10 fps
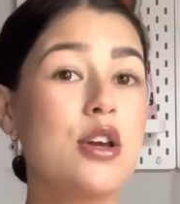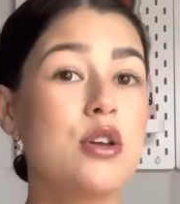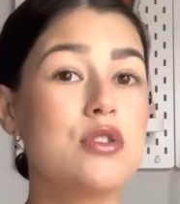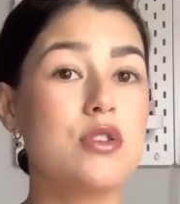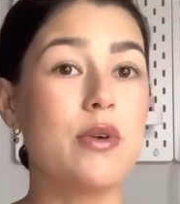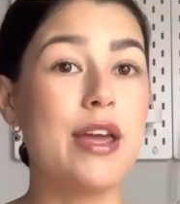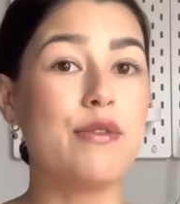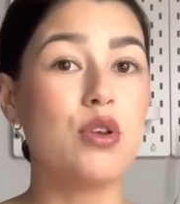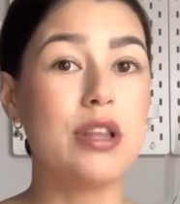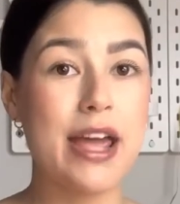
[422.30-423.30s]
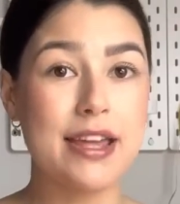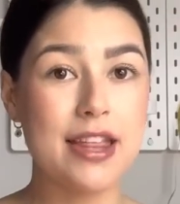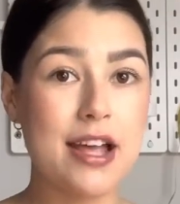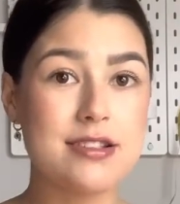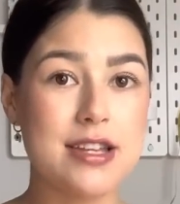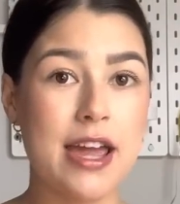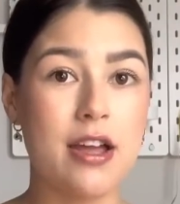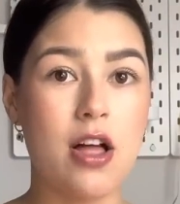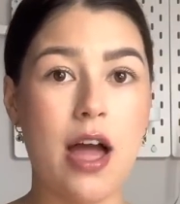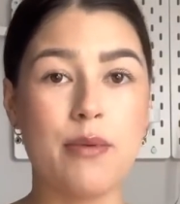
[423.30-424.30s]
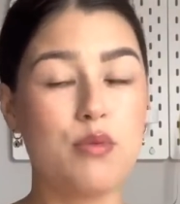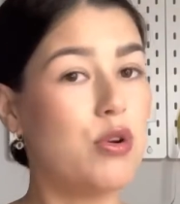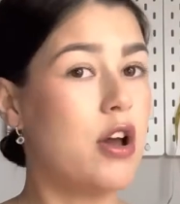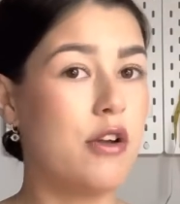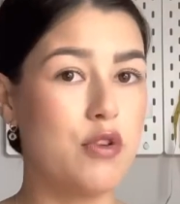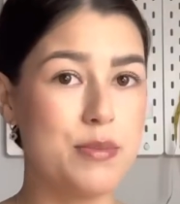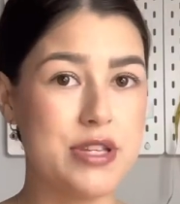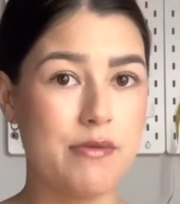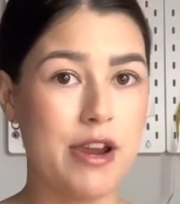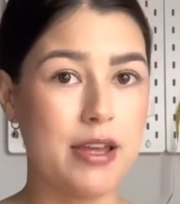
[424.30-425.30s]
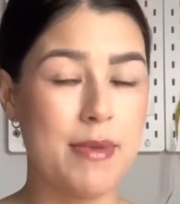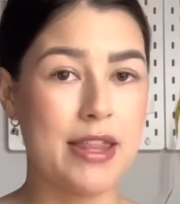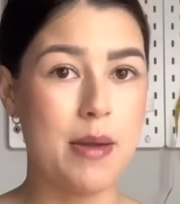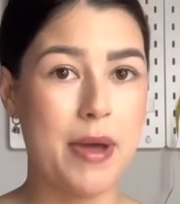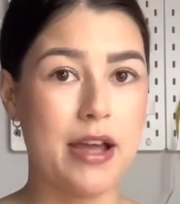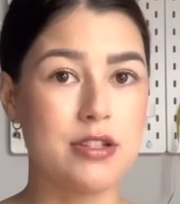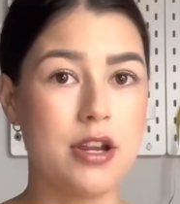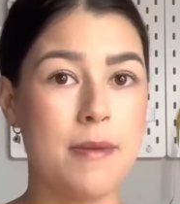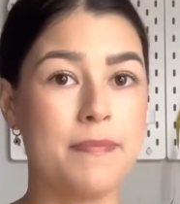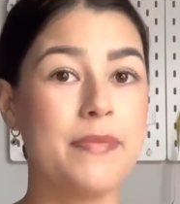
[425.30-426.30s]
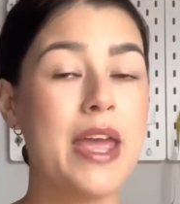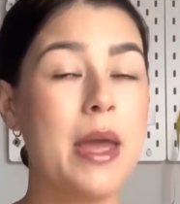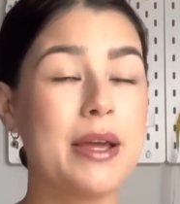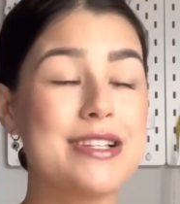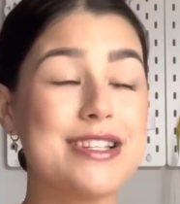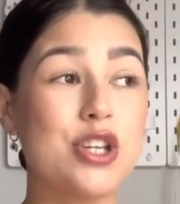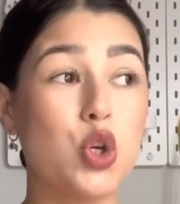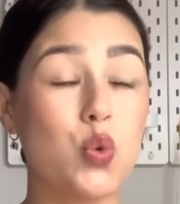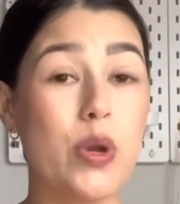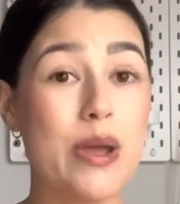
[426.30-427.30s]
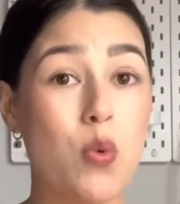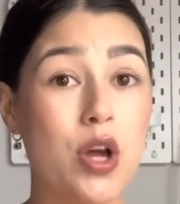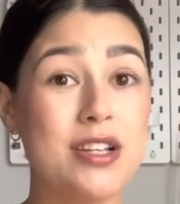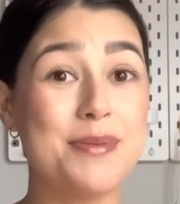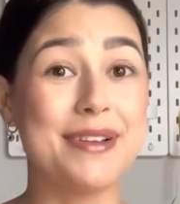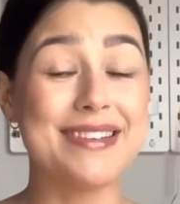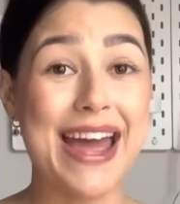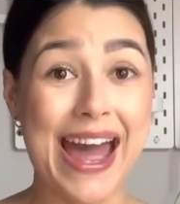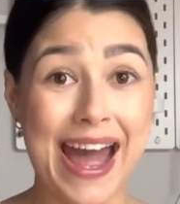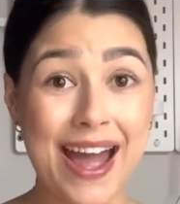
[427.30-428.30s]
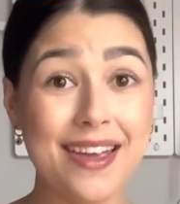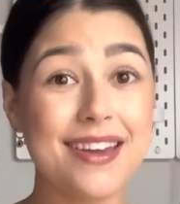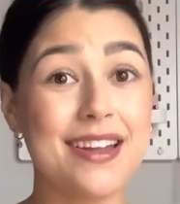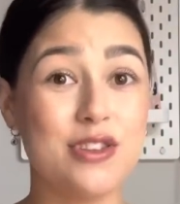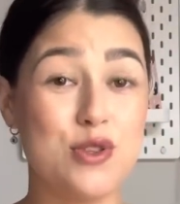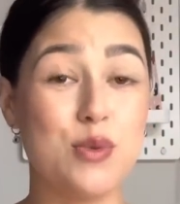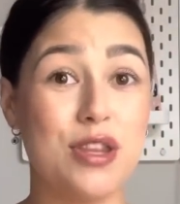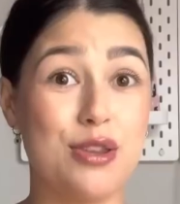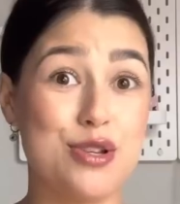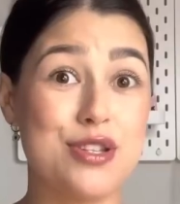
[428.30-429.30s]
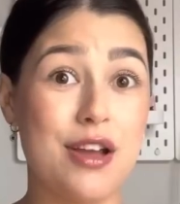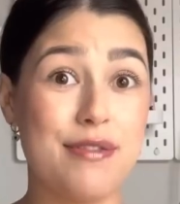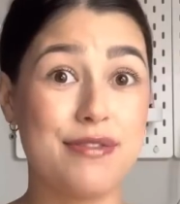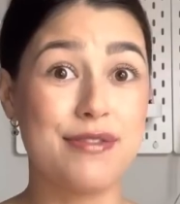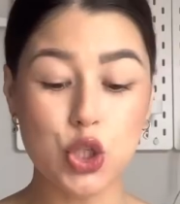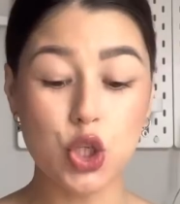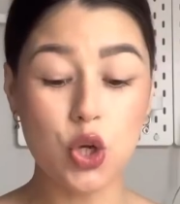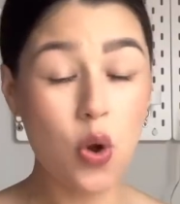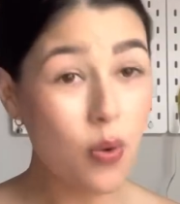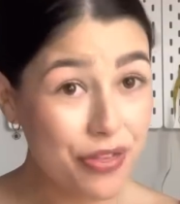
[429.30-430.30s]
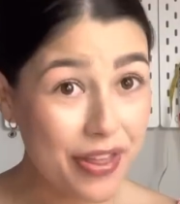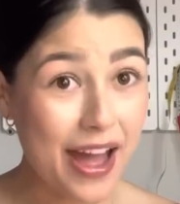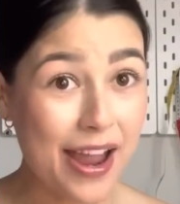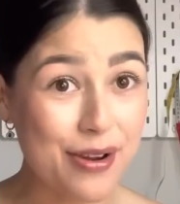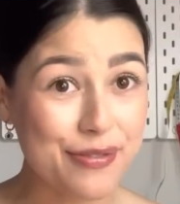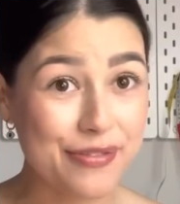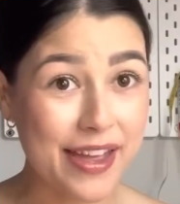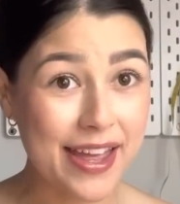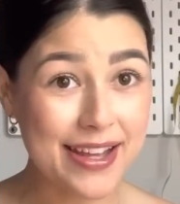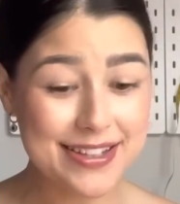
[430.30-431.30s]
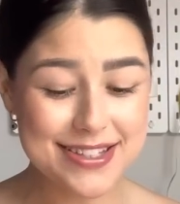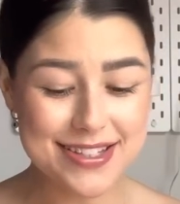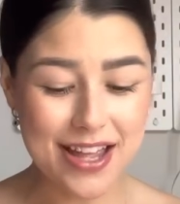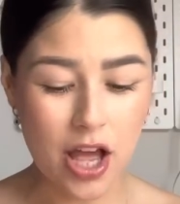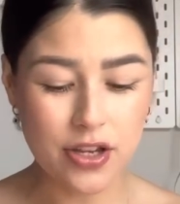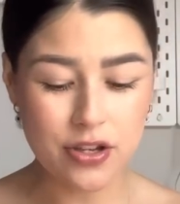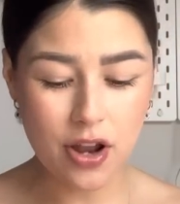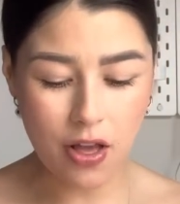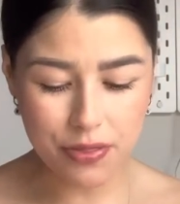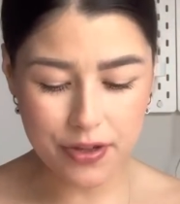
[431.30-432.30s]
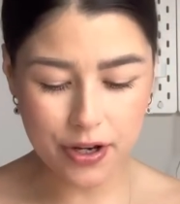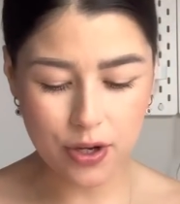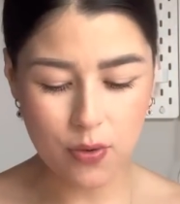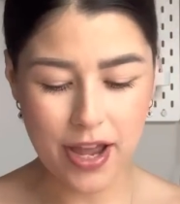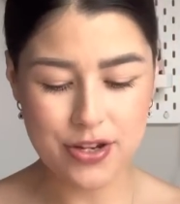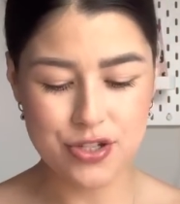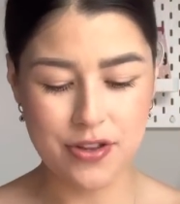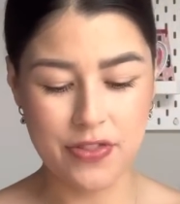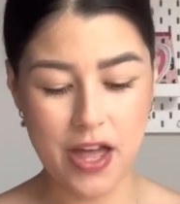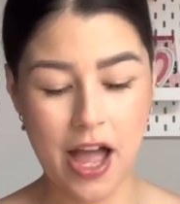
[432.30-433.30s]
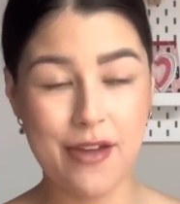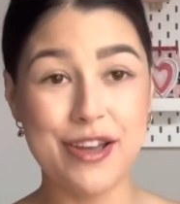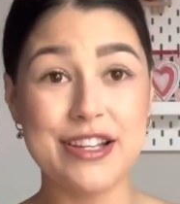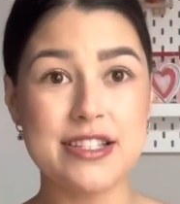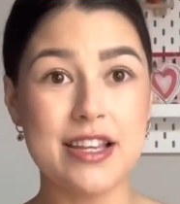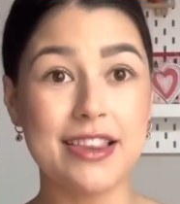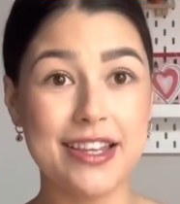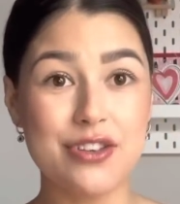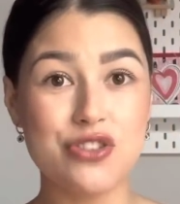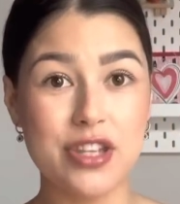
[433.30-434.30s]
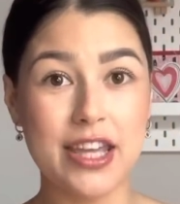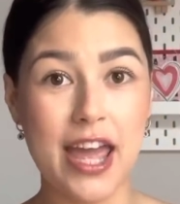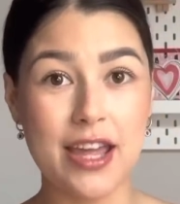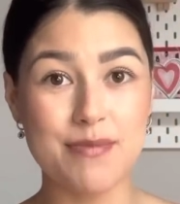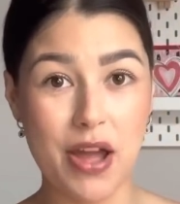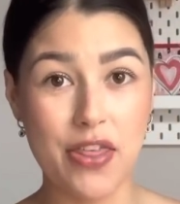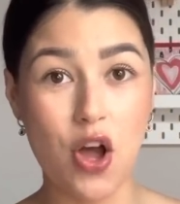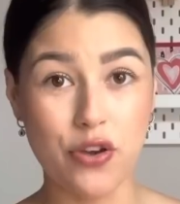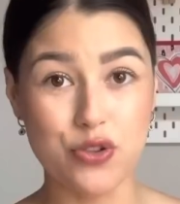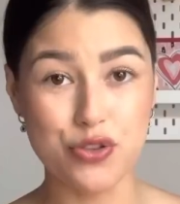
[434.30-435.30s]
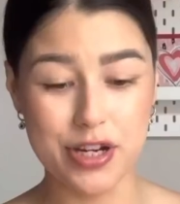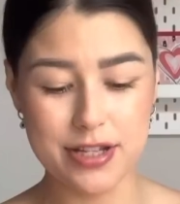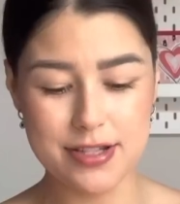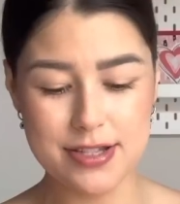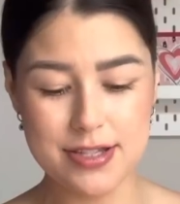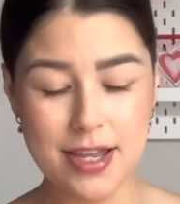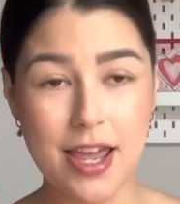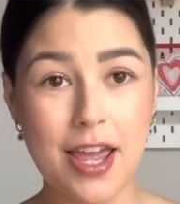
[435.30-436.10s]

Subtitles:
So if you like that style, I would 100% recommend that pattern, because it's a great one to be able to hack and use with other stuff. To go with that outfit, another question that I was literally getting by the hundreds